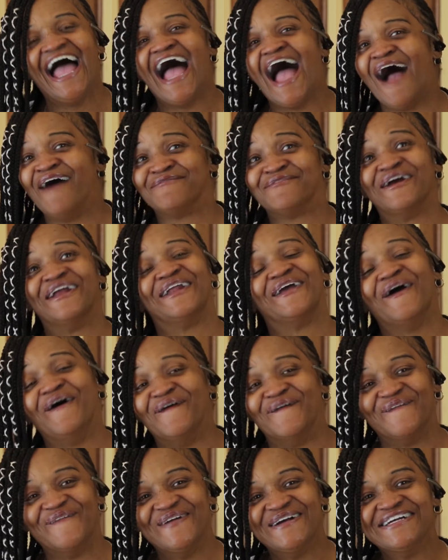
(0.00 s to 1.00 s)
I'm ready to
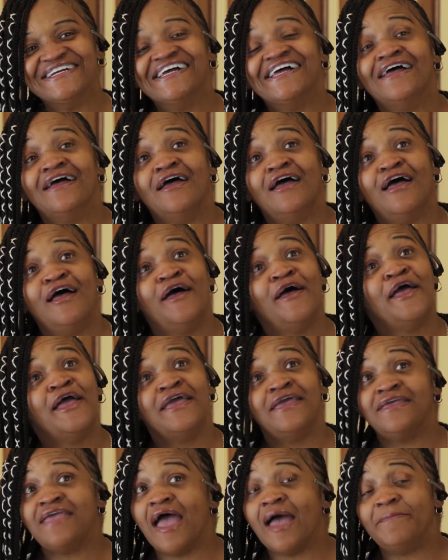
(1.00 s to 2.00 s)
go.
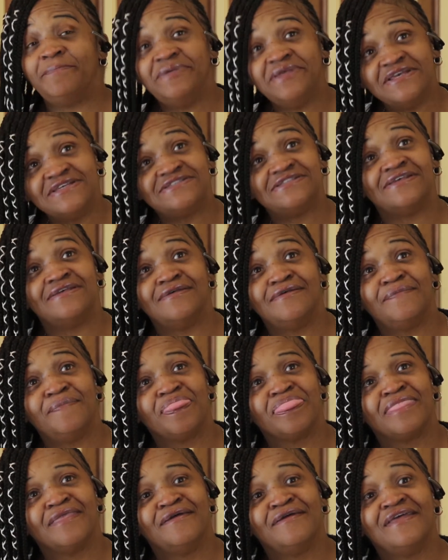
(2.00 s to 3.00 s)
He got busy.
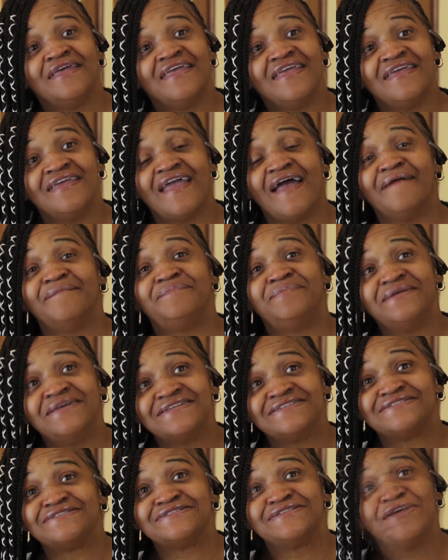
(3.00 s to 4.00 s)

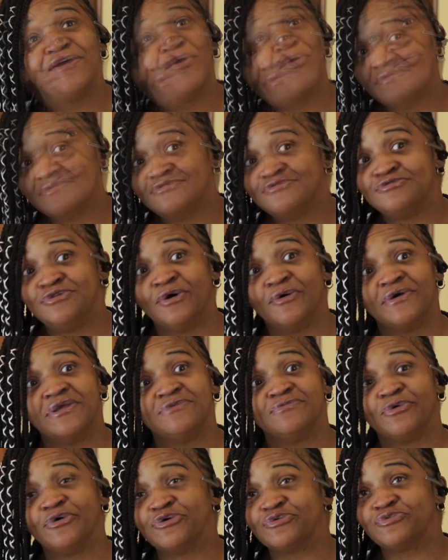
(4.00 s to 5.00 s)
You know, he
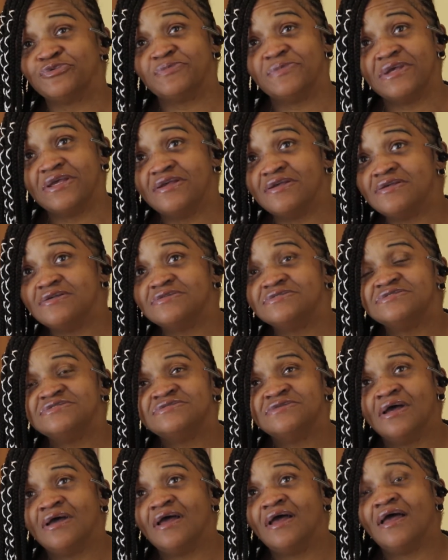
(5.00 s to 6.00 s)
worked with me
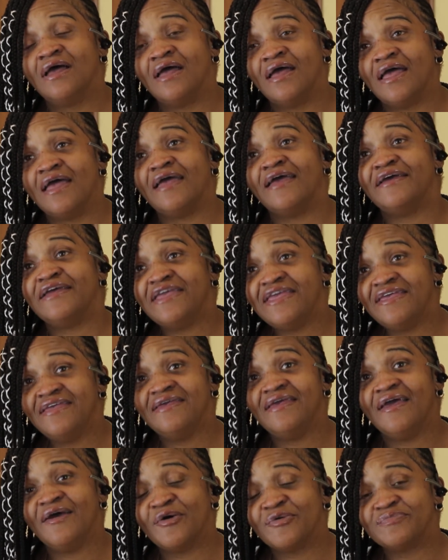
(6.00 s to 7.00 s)
and he
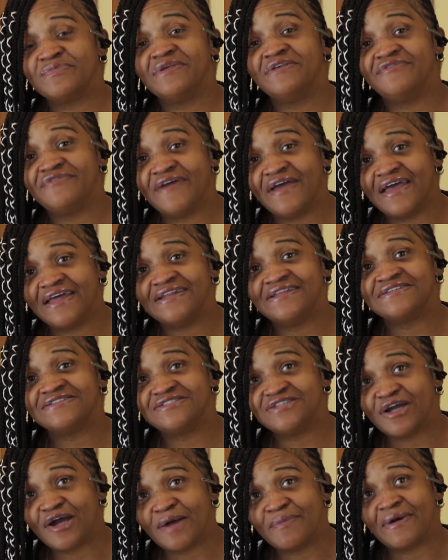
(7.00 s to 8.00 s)
helped me find this
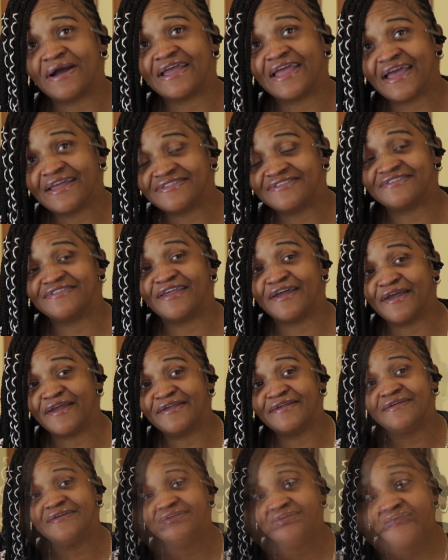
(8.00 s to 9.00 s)
job I got today.
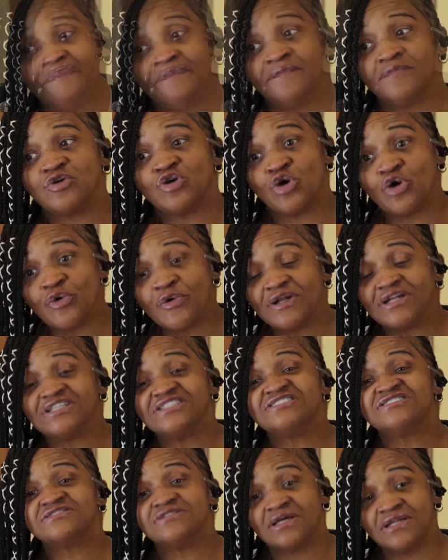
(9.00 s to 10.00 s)
I'm currently
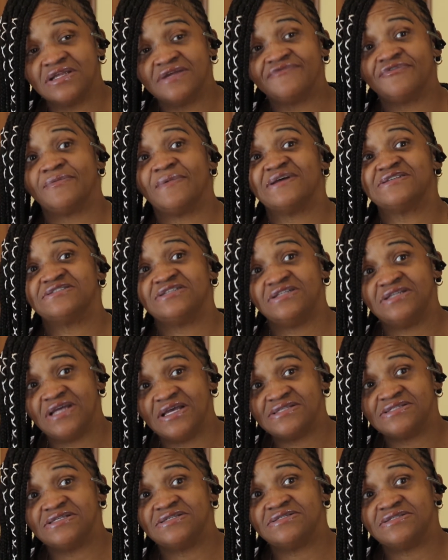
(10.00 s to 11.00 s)
studying for my
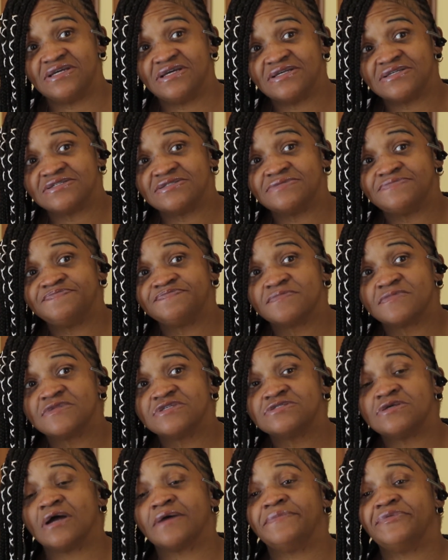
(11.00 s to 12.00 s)
CADC test
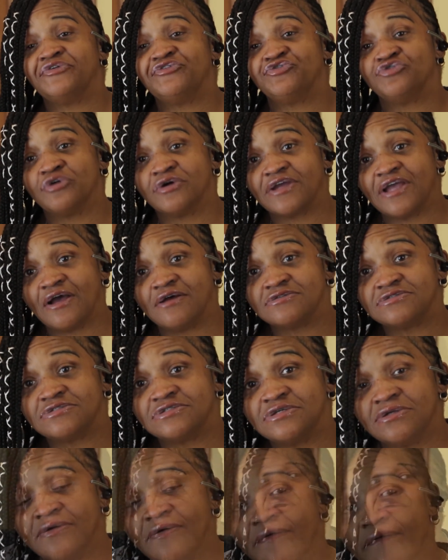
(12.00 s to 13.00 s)
so I can be a drug counselor.
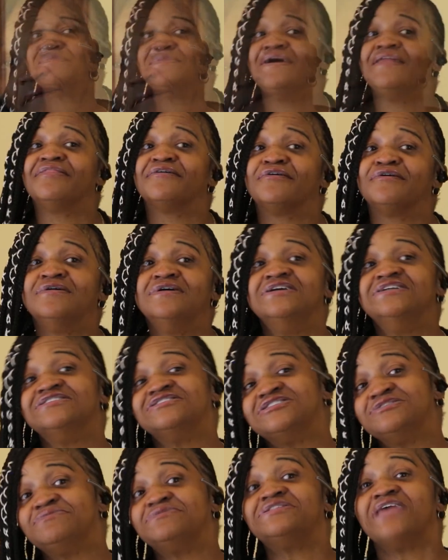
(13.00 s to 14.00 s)
And my mother,
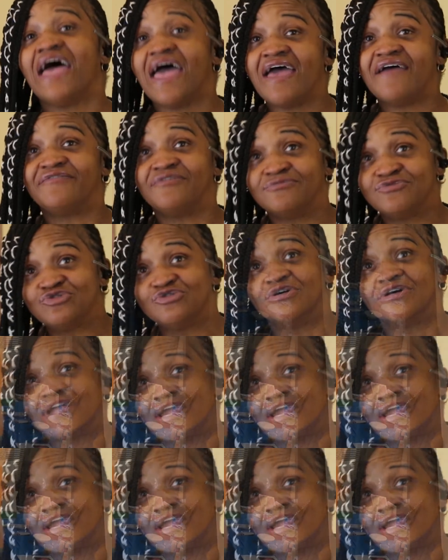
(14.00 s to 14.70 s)
she retired from drug